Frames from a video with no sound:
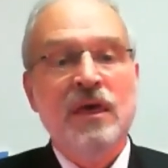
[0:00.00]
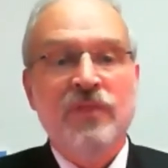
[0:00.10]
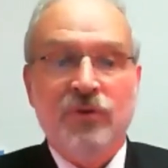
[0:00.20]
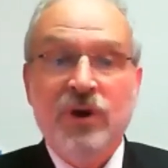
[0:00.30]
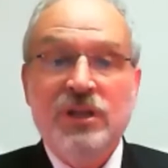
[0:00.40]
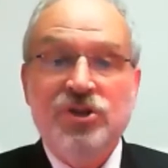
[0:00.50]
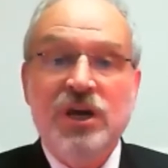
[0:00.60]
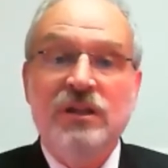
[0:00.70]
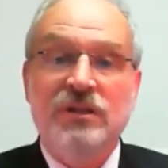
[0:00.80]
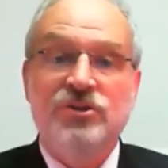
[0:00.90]
The great
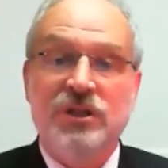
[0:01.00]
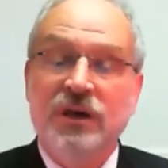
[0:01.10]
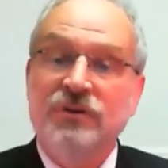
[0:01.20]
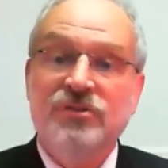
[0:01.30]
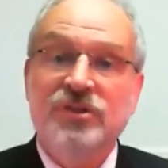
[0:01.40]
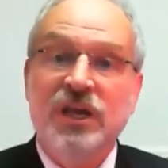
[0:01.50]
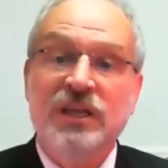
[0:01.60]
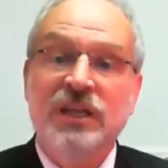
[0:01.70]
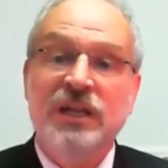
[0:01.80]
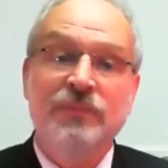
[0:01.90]
challenge in
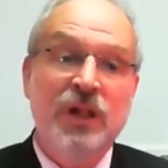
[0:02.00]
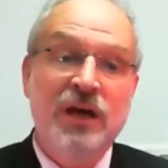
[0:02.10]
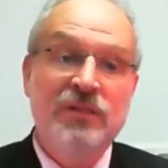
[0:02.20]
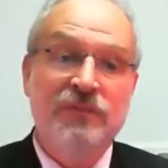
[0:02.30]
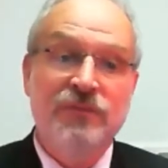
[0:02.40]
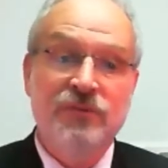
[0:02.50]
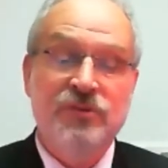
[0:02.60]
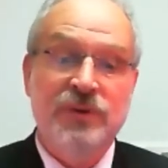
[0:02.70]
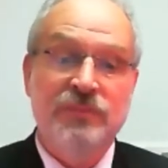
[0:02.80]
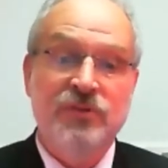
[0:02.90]
understanding and applying the First
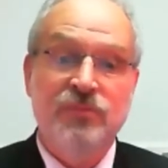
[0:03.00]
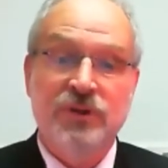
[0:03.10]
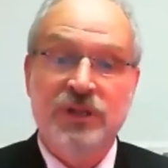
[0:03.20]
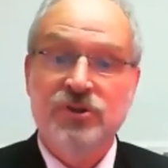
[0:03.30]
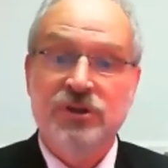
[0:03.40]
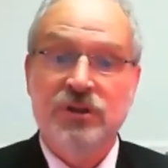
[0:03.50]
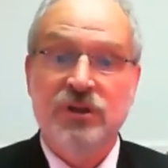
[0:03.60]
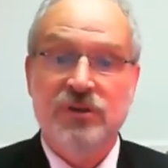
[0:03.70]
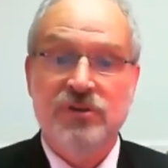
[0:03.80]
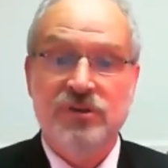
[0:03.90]
Amendment's religion
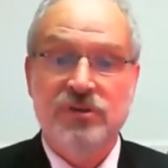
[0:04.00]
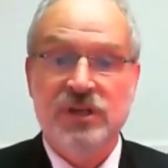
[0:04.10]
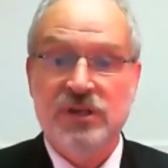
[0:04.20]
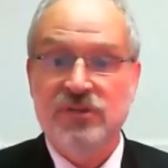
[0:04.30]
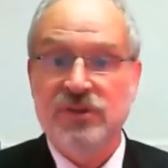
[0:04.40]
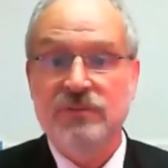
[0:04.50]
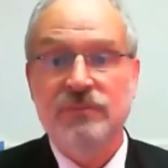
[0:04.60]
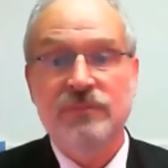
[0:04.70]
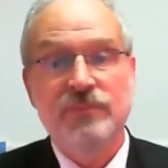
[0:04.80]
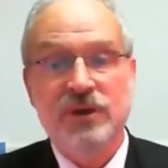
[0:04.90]
clauses is that
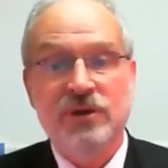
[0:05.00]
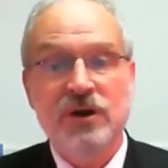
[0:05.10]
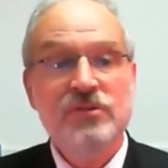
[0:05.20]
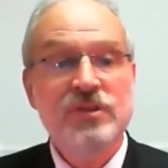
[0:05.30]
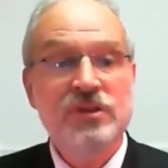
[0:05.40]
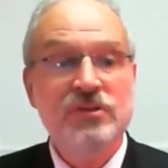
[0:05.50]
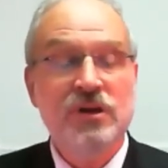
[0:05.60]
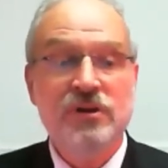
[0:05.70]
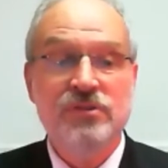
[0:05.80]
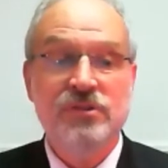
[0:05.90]
because these
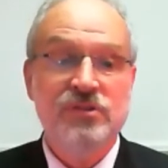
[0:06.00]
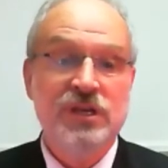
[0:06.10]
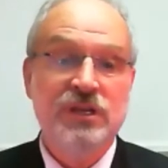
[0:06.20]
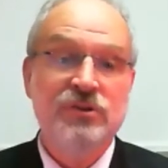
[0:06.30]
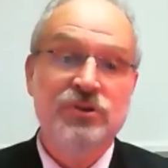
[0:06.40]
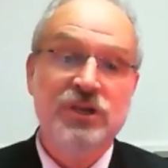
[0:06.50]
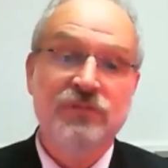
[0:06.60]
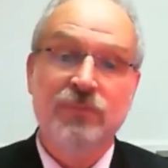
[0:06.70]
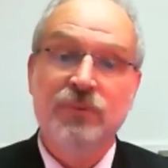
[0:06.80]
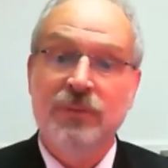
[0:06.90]
clauses seek to achieve
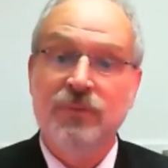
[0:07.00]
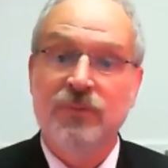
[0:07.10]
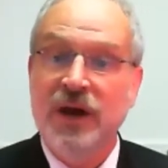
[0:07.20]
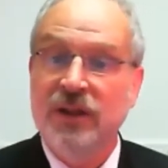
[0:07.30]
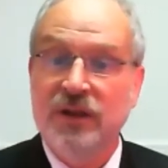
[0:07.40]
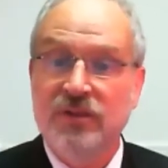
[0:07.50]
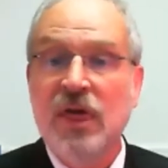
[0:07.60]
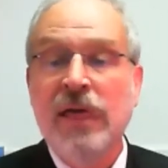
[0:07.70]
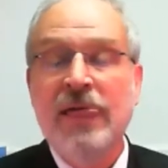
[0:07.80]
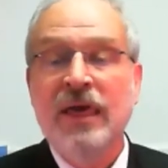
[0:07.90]
a proper balance
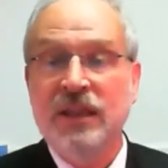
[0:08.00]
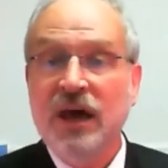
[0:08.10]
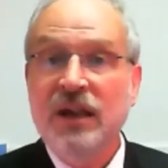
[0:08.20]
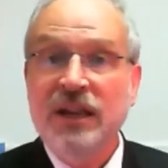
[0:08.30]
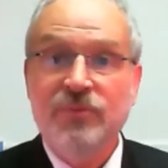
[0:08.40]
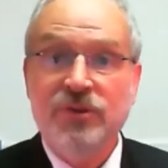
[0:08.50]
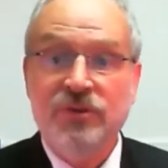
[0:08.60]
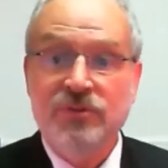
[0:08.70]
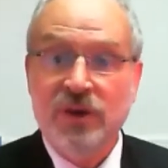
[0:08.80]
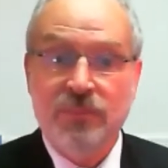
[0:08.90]
and not an
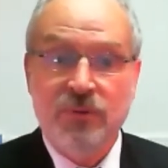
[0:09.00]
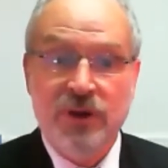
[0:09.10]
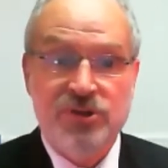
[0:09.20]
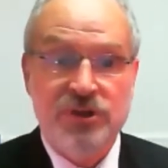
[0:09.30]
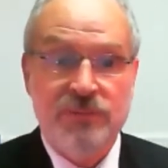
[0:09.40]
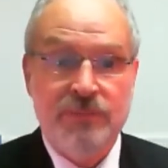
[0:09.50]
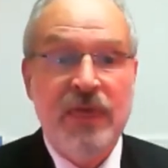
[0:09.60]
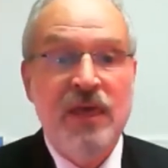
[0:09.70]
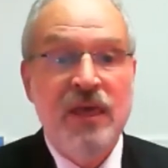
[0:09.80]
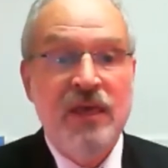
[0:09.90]
absolute separation,
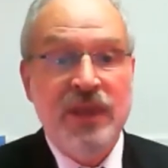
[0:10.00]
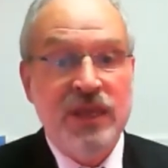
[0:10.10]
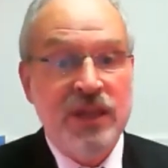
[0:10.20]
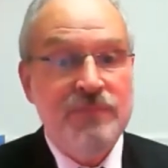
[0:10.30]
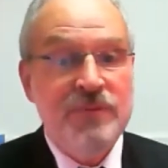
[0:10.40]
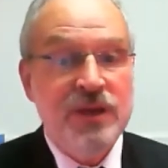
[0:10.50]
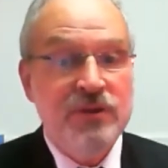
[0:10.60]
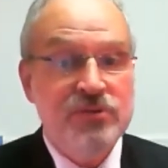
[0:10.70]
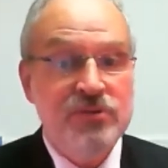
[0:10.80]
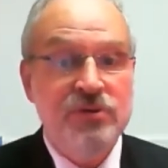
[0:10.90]
they cannot be
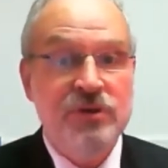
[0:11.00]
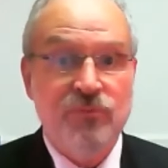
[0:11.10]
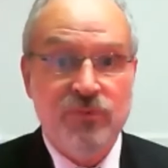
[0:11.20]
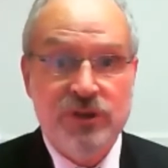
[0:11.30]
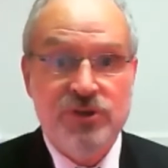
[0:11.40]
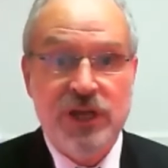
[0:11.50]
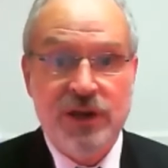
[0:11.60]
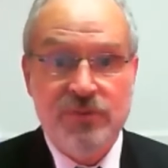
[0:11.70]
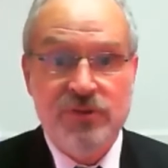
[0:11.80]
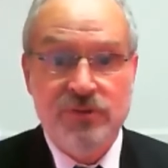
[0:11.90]
understood in rigid
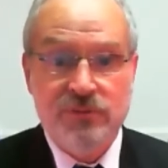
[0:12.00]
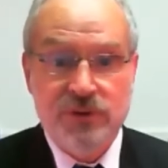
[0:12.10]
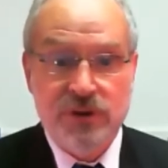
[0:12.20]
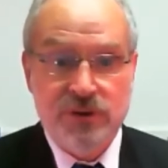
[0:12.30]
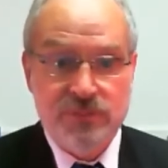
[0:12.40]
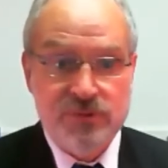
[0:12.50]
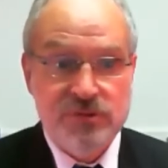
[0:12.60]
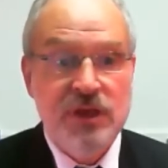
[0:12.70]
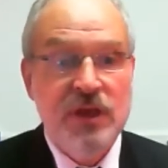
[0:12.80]
absolute terms.